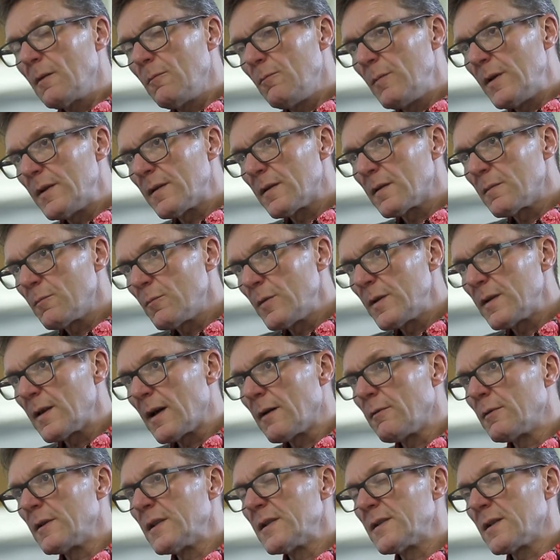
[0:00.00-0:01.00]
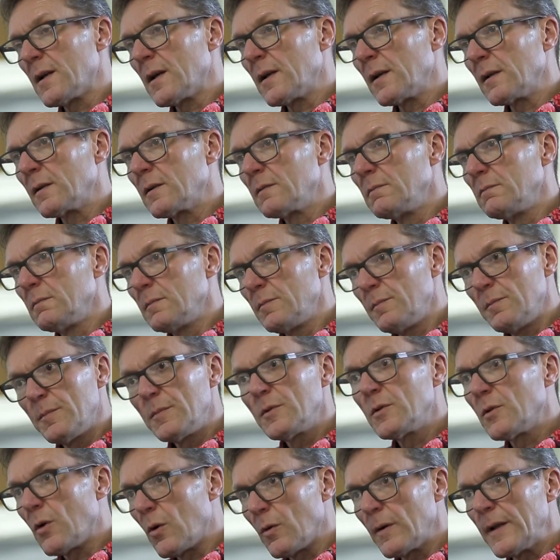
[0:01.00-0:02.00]
with with our design
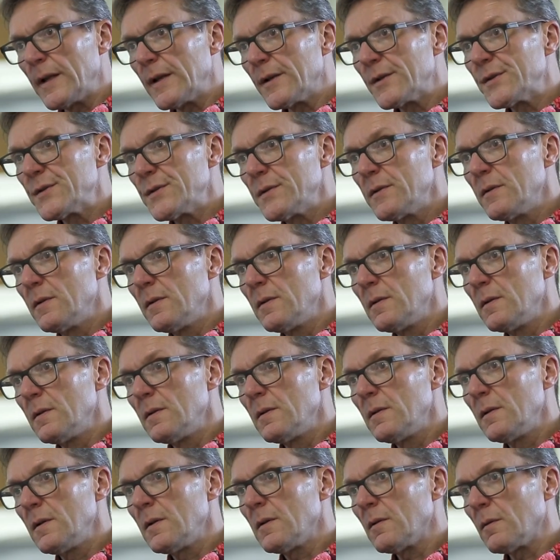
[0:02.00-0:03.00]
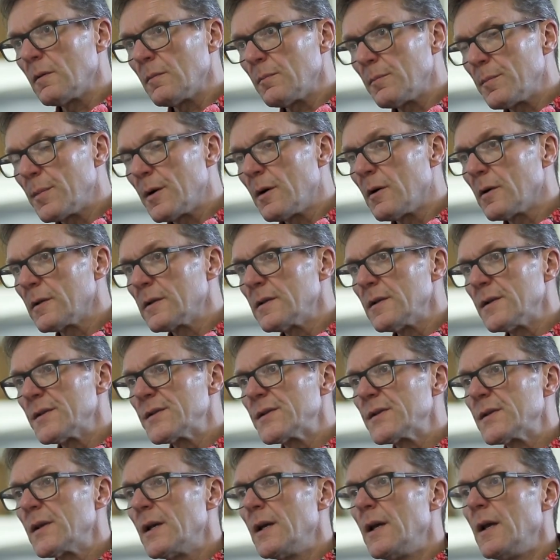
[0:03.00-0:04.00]
colleagues, you know, and
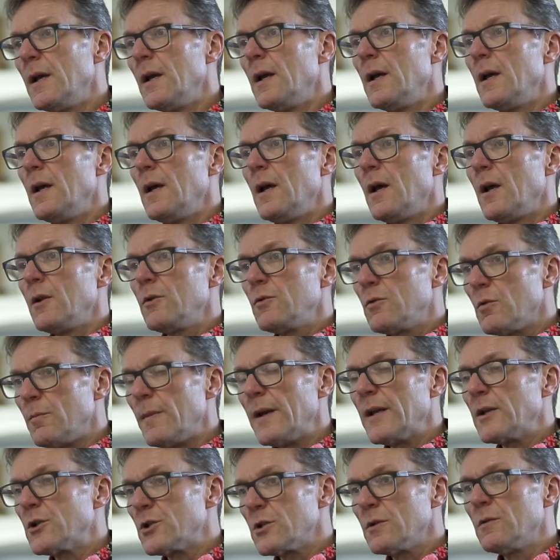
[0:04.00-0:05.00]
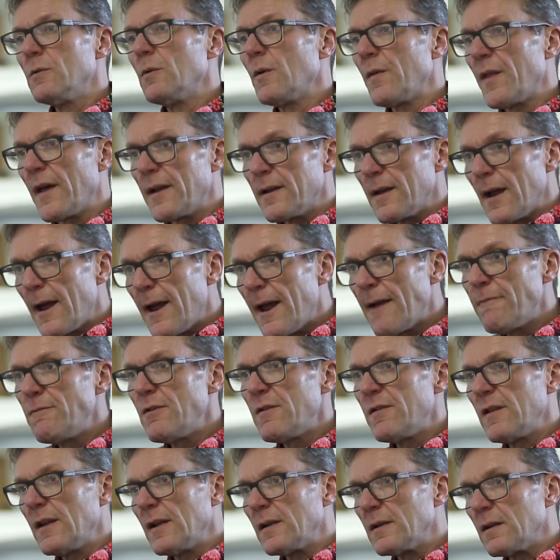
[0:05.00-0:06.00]
partners, to make sure that
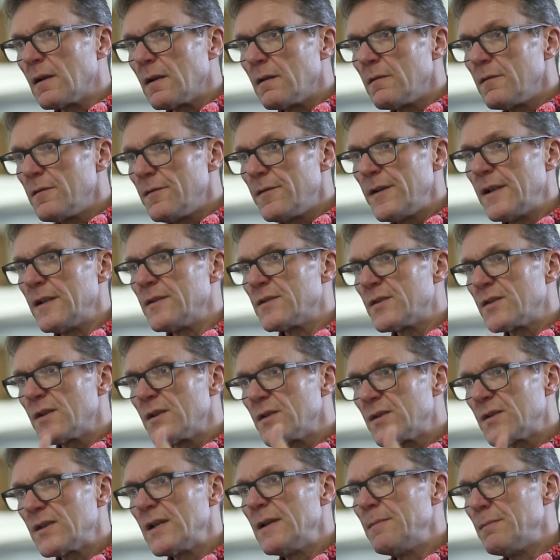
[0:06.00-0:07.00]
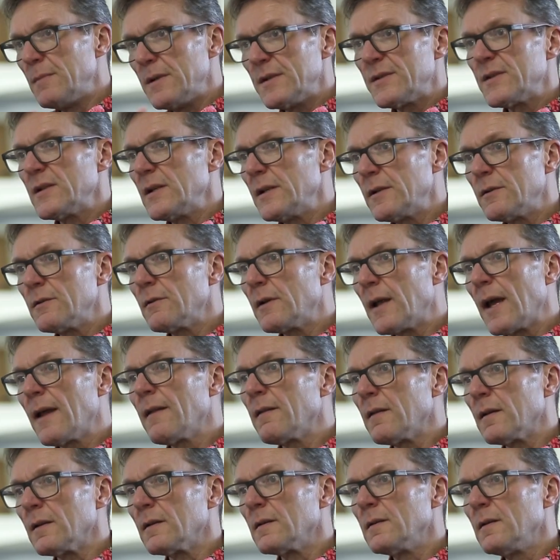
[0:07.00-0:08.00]
everything fits seamlessly
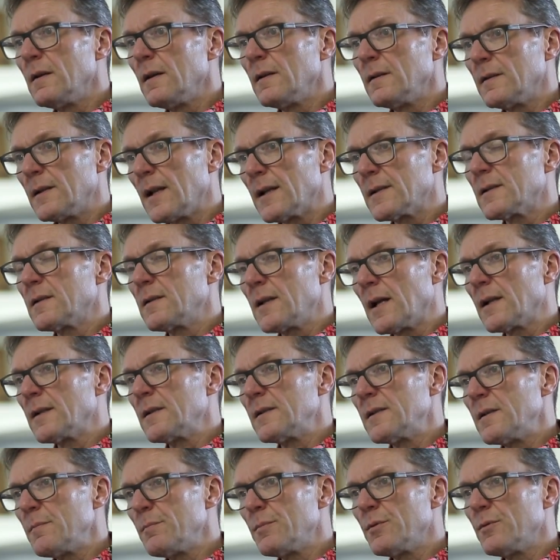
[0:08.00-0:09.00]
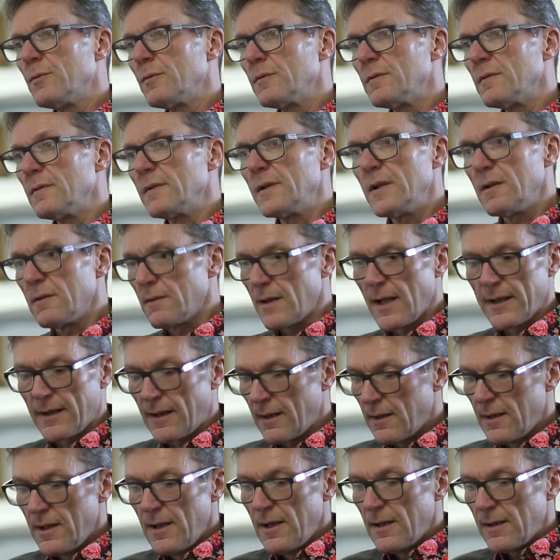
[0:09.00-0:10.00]
together, and that that is important. You know,
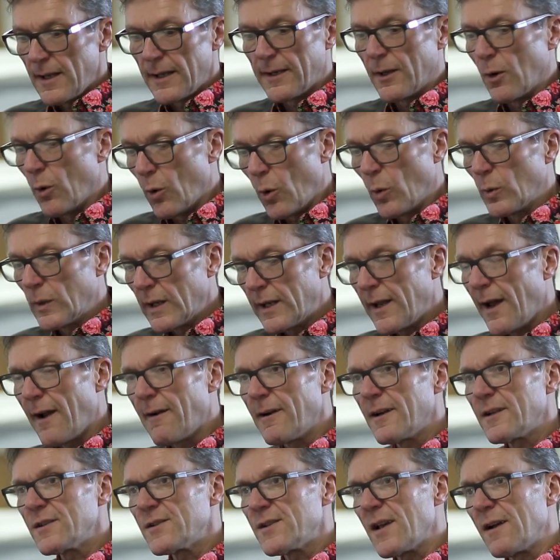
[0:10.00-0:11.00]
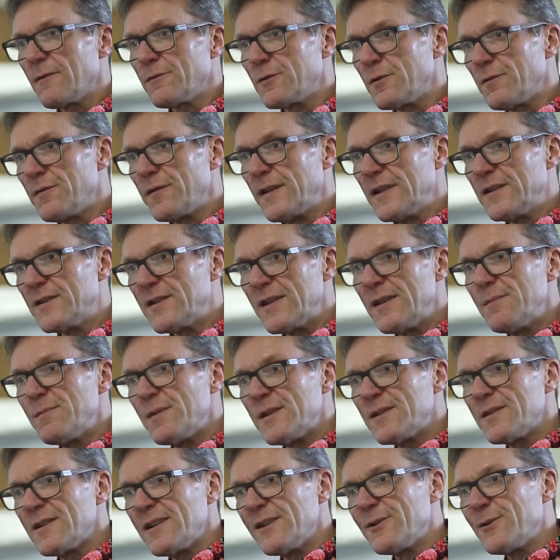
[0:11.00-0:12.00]
like like all the characters have to fit
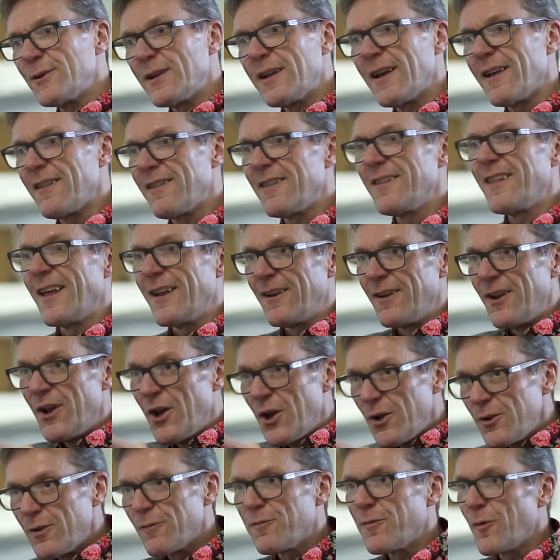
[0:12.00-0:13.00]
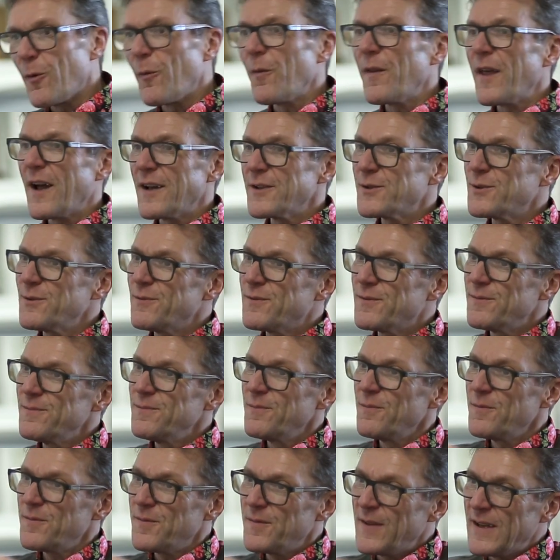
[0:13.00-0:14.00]
seamlessly together. Then the font has to
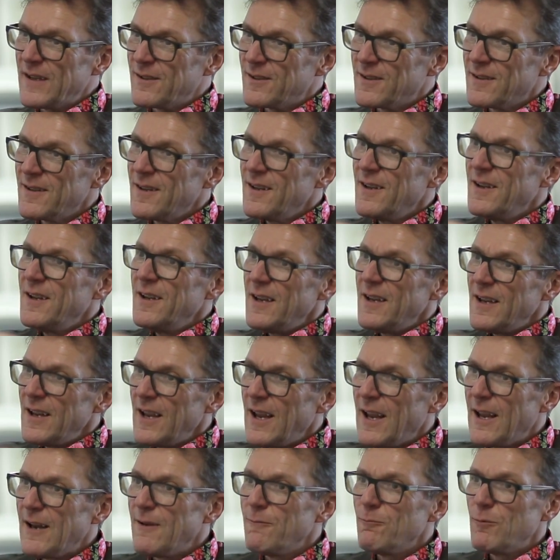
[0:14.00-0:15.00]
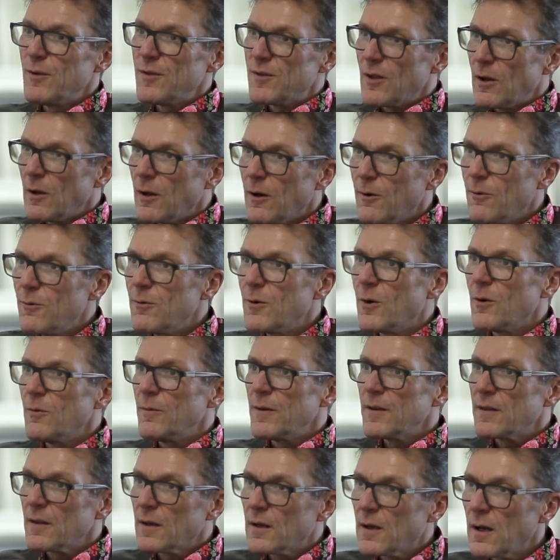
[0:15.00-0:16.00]
fit in with the logo,
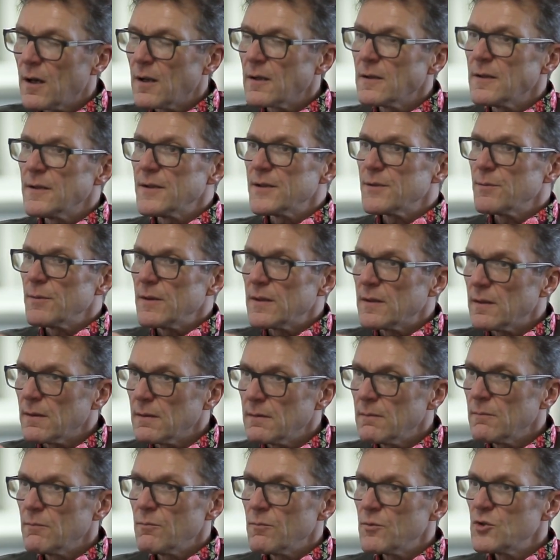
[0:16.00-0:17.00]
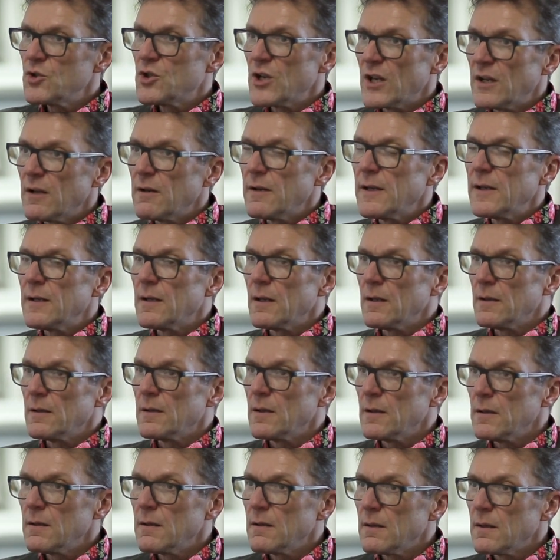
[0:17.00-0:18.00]
with colors, with generally the
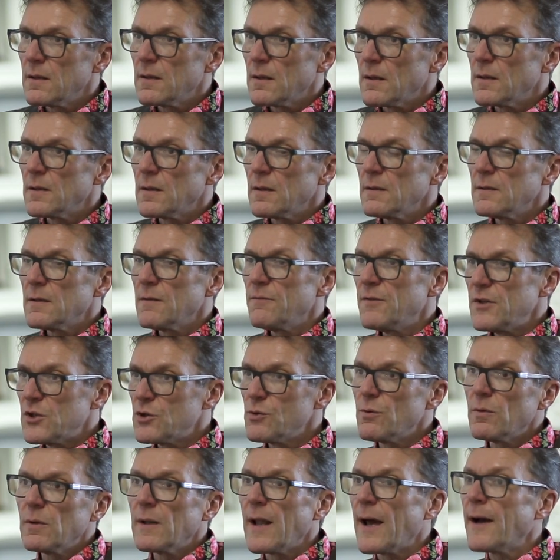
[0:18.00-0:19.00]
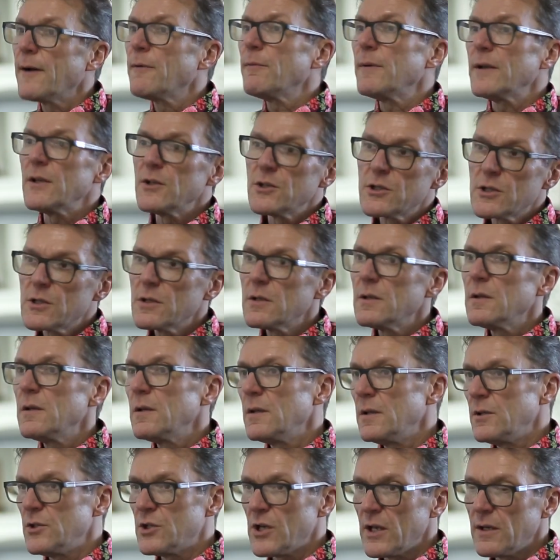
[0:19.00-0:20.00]
the, the, the visual language
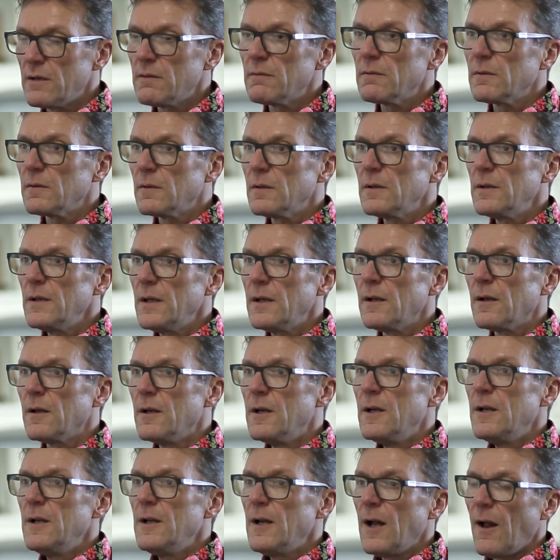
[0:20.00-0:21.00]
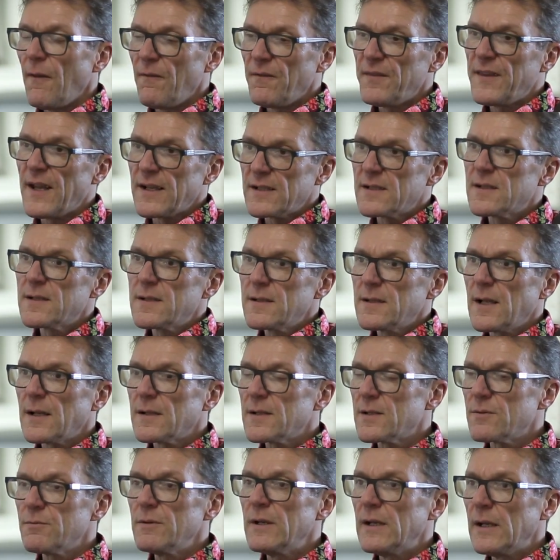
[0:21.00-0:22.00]
in general. You know, and that's
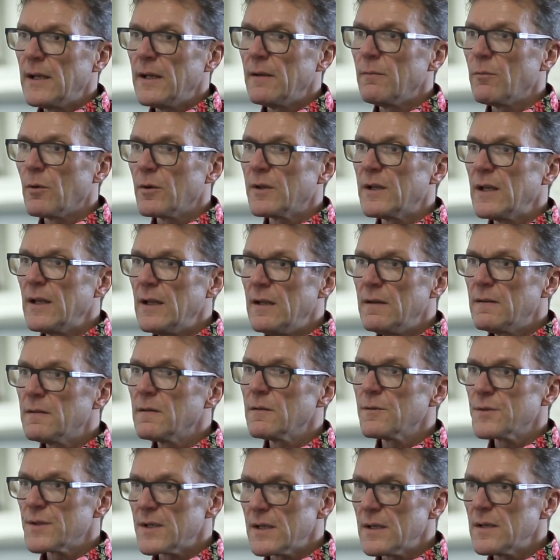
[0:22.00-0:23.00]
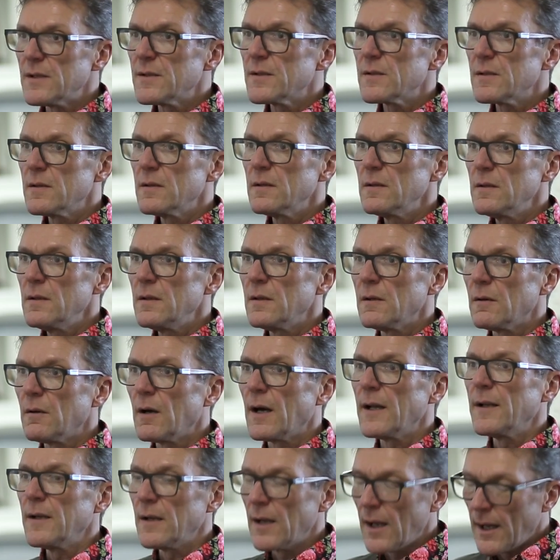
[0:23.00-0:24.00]
that's really what ethos is. You know,
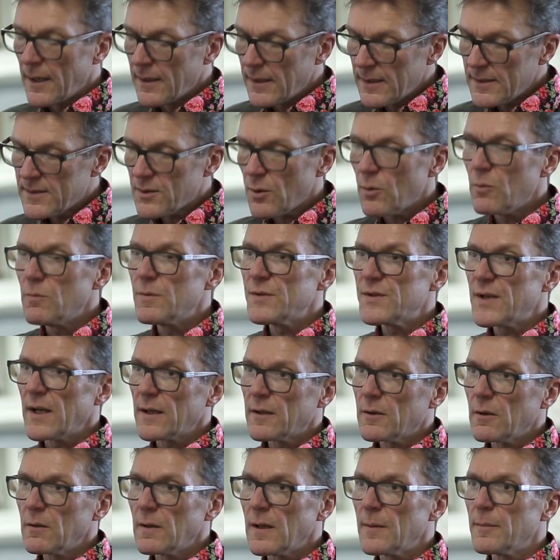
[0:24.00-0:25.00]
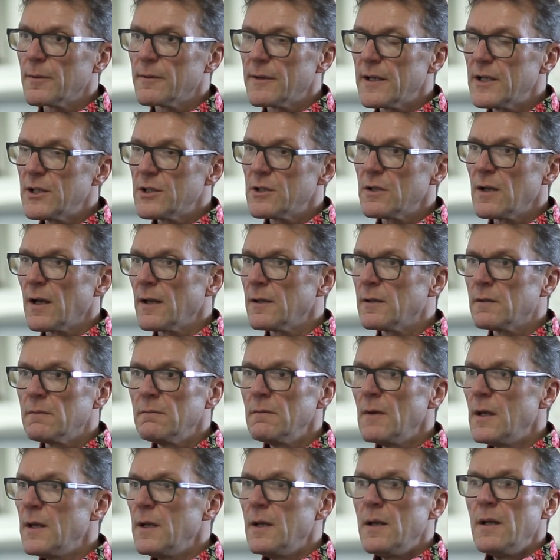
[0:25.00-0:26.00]
and and it's always that collaboration. I,
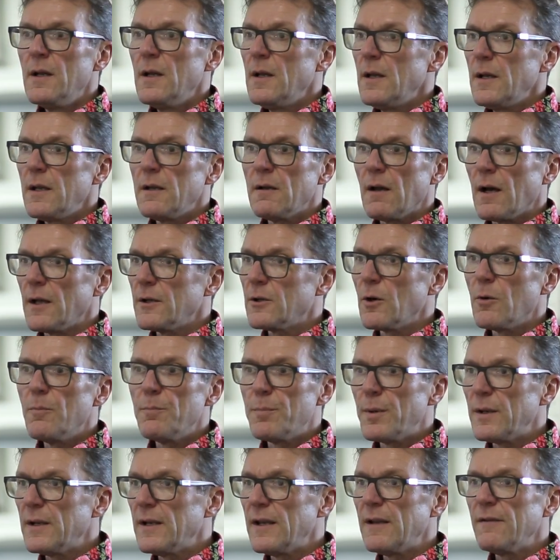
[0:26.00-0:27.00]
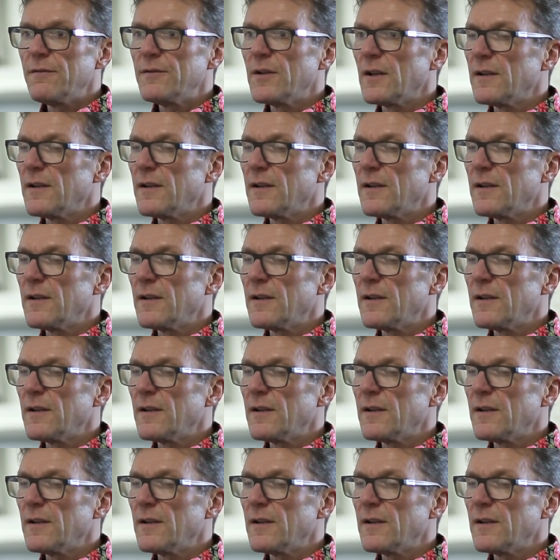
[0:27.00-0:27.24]
you know, I don't believe